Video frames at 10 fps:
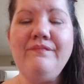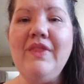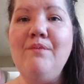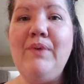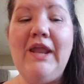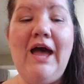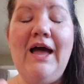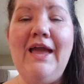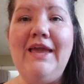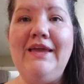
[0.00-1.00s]
But
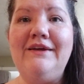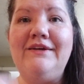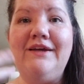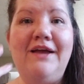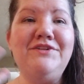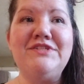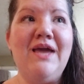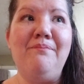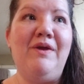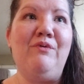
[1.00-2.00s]
I just
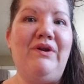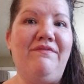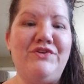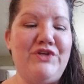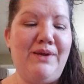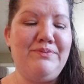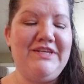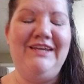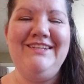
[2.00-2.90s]
kept me one of the shapes.